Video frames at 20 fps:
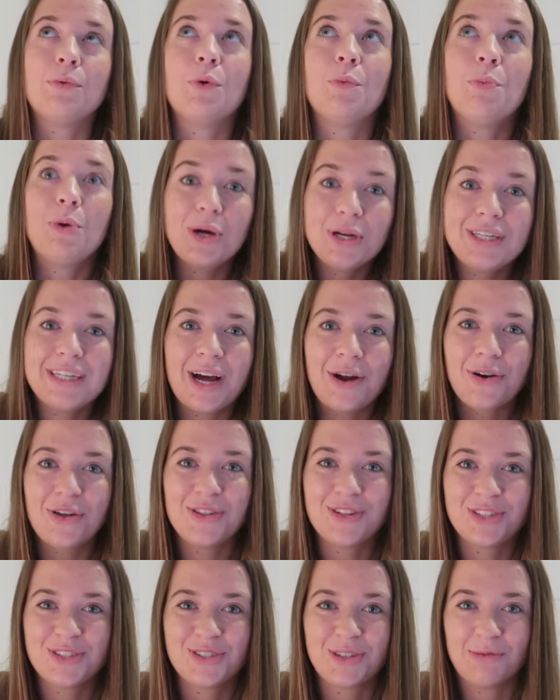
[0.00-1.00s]
put down in
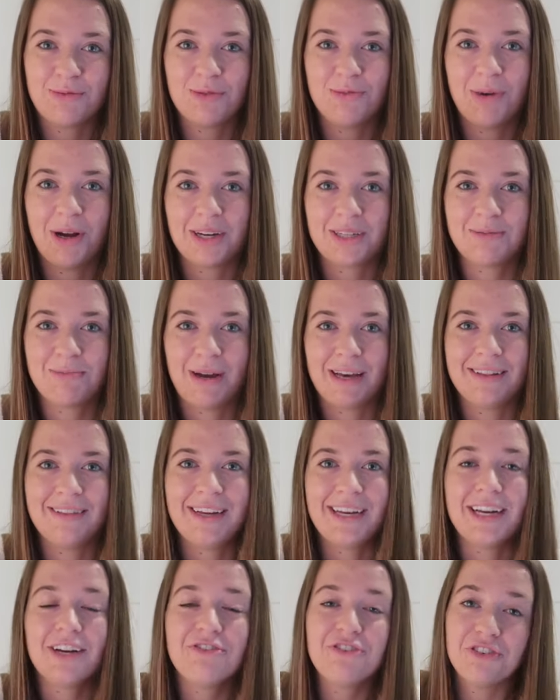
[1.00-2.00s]
the description box my
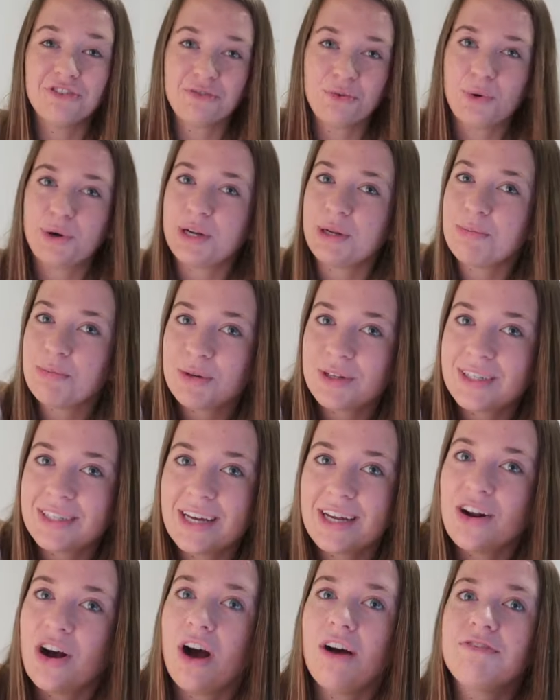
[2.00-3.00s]
link for
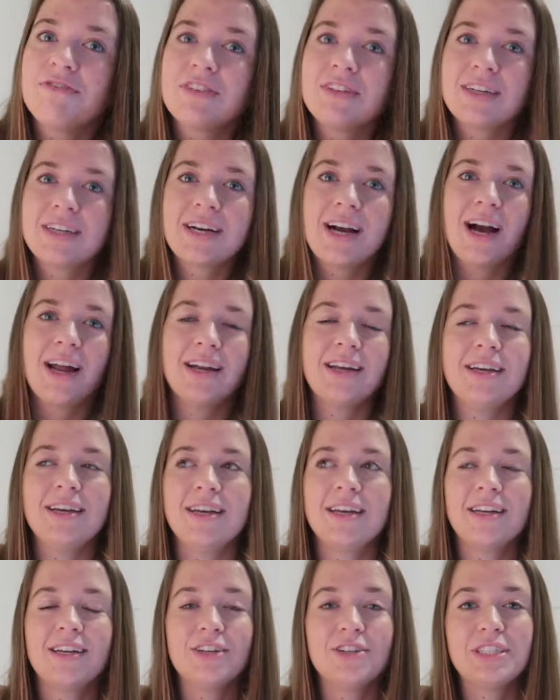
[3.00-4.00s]
40% off. Click on it
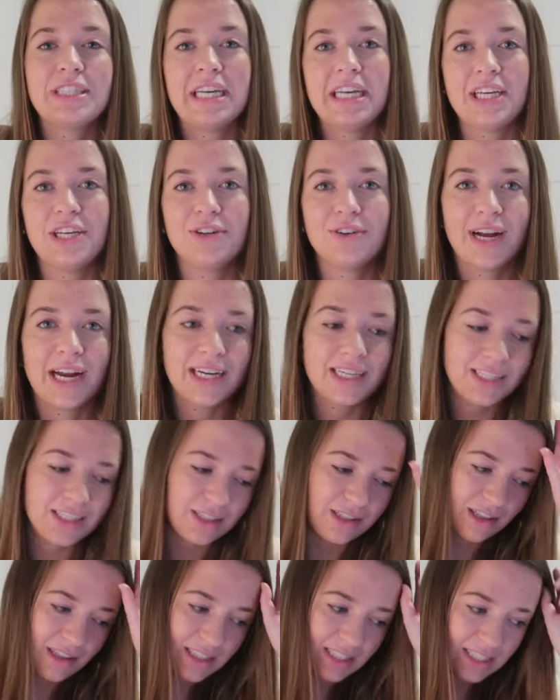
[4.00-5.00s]
and it'll take you right
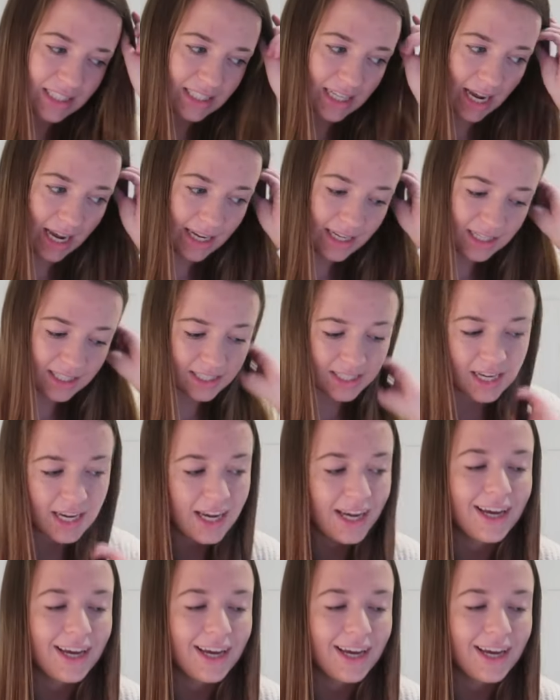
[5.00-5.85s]
to the site.